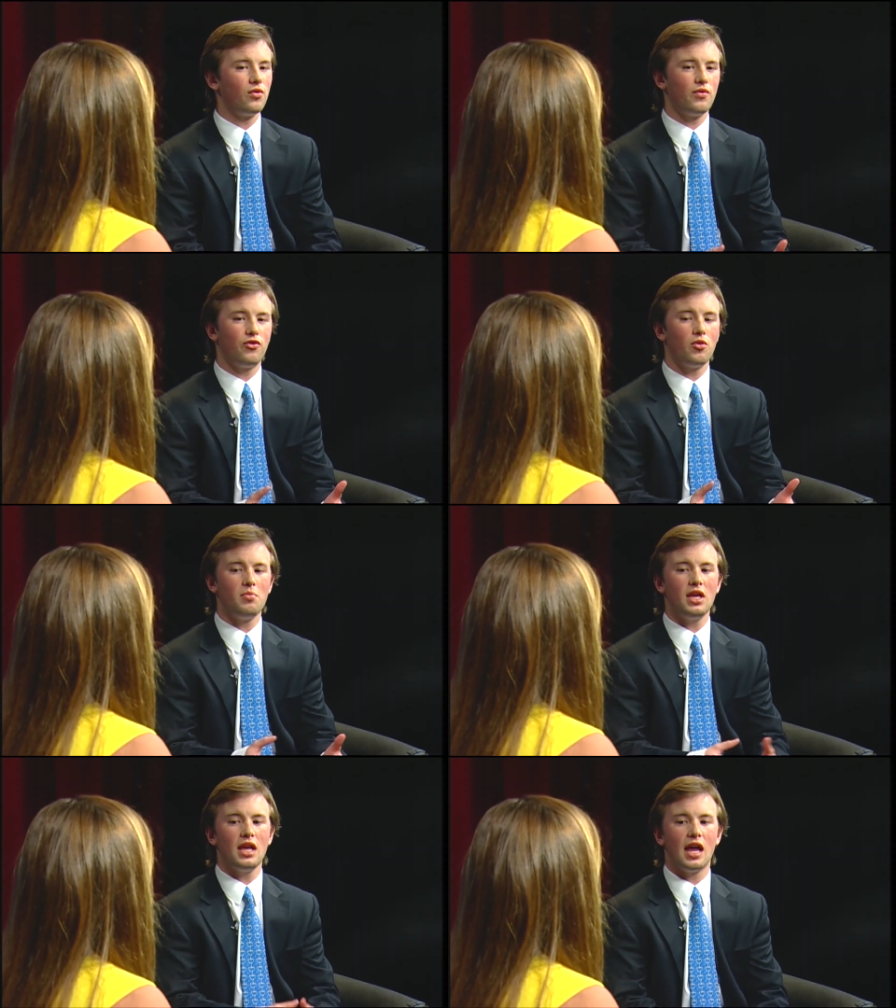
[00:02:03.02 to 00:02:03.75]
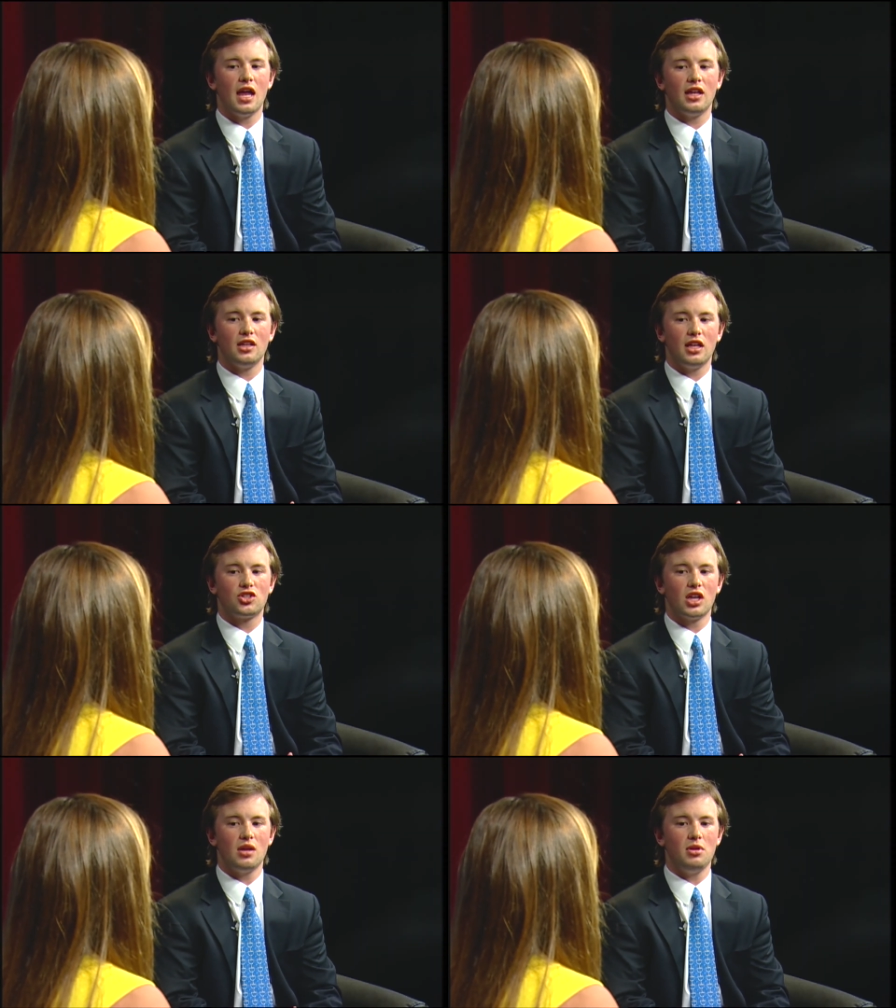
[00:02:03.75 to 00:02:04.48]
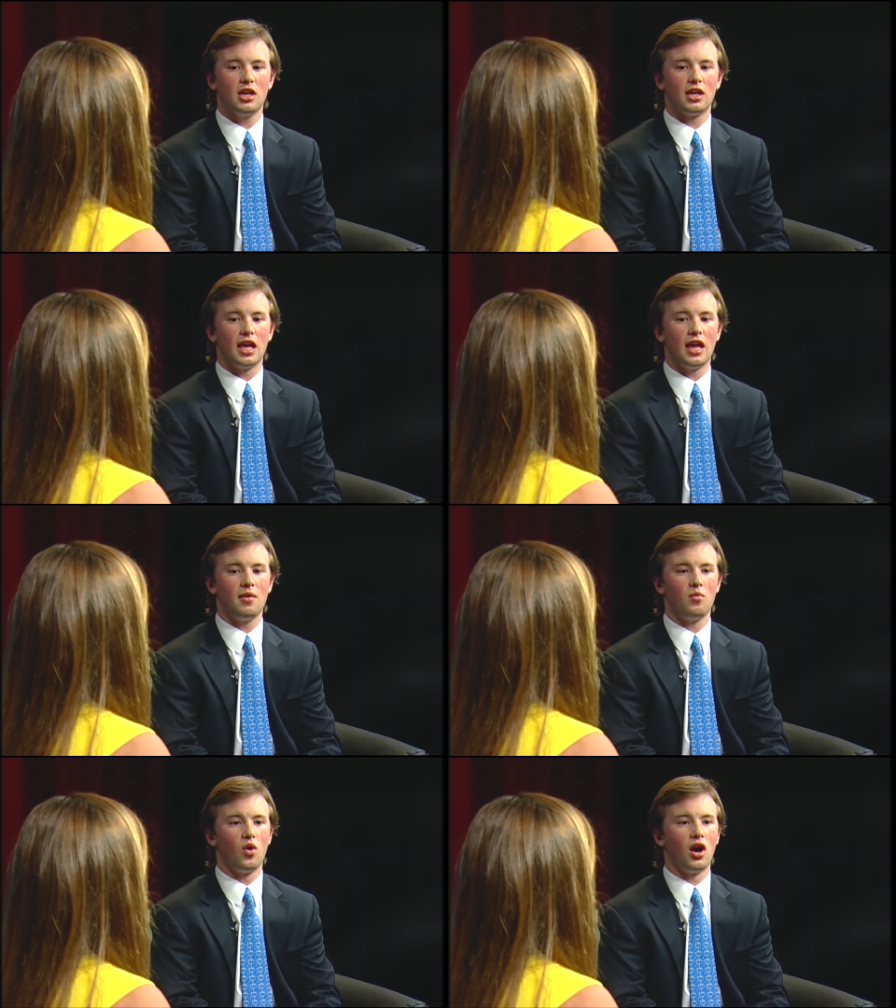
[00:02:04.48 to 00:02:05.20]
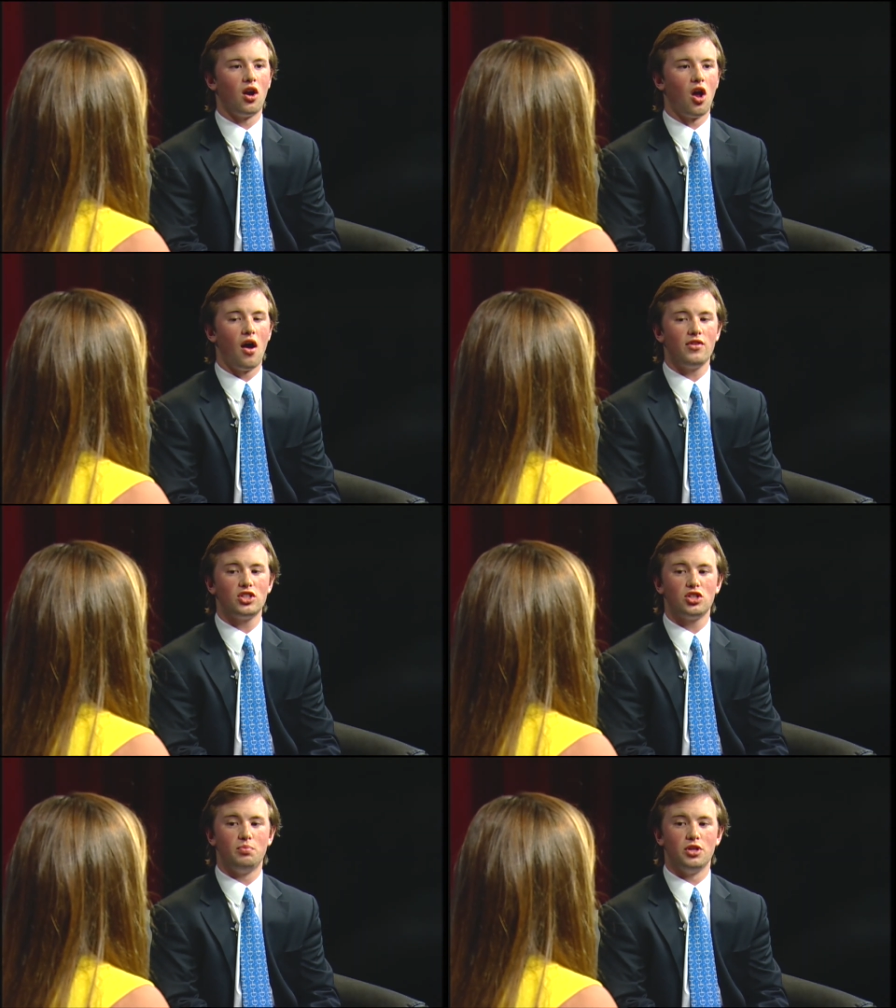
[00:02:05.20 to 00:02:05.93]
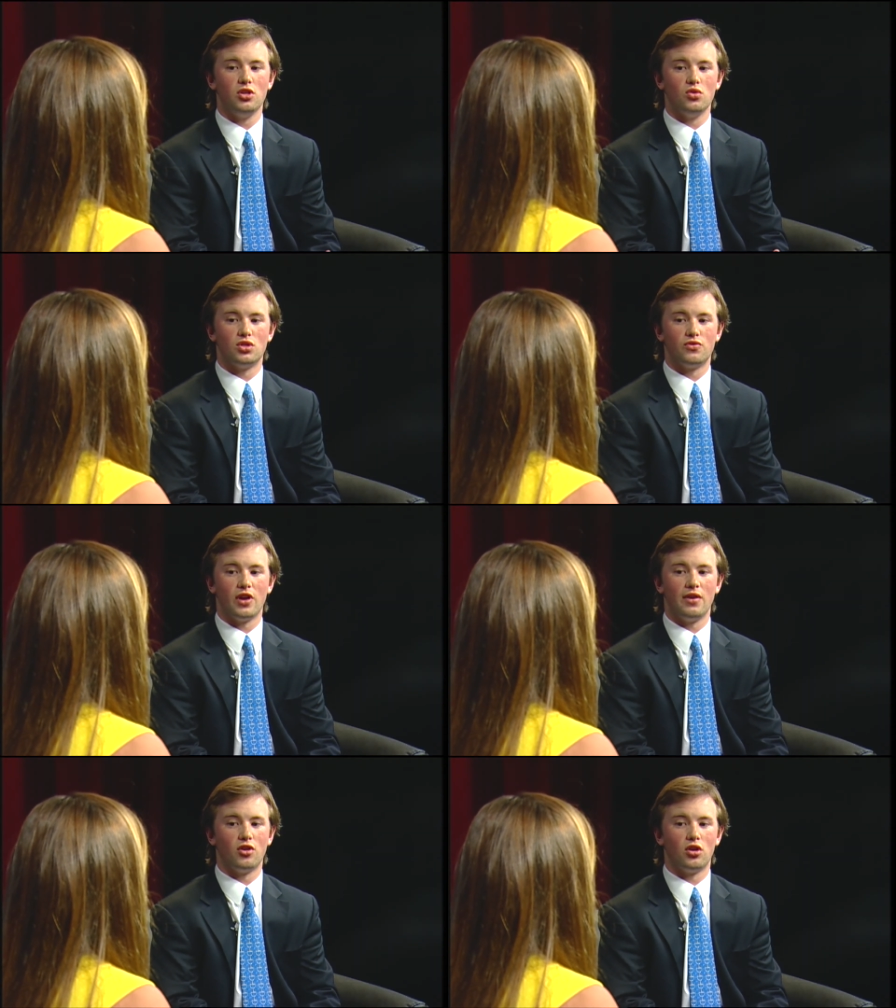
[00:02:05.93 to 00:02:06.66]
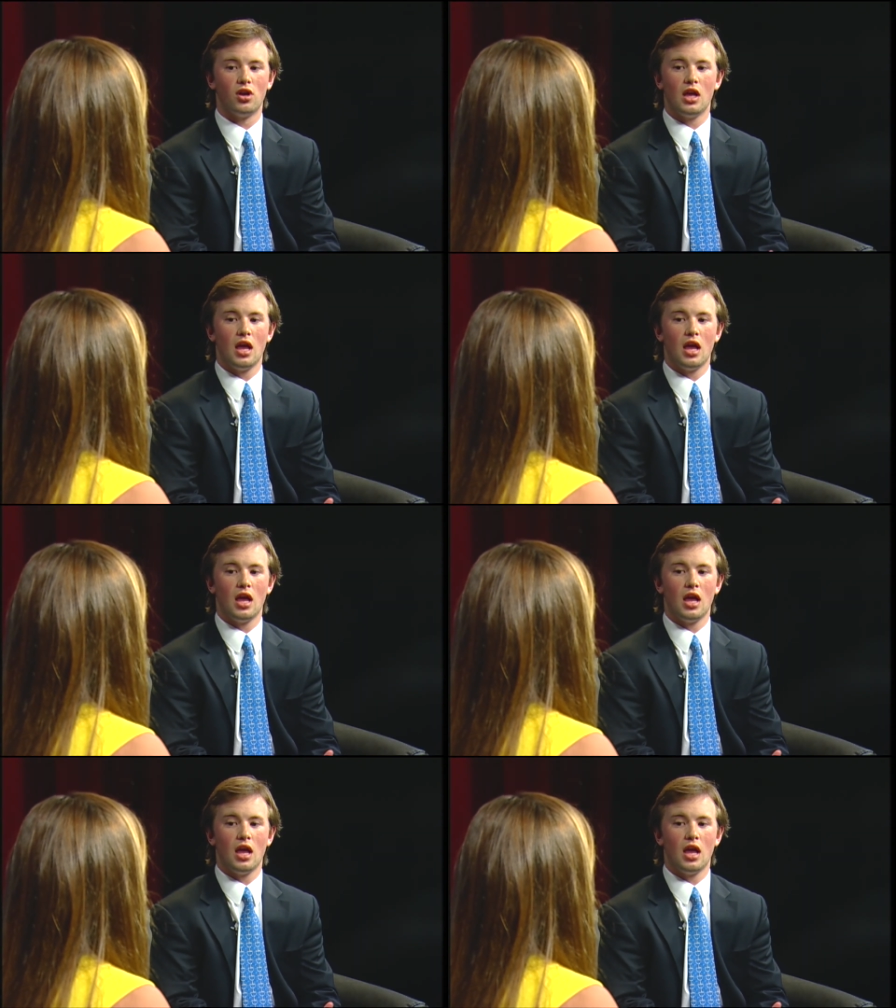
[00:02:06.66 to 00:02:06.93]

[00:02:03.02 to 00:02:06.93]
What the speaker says: for me, it's going to be a game where obviously BU is favored,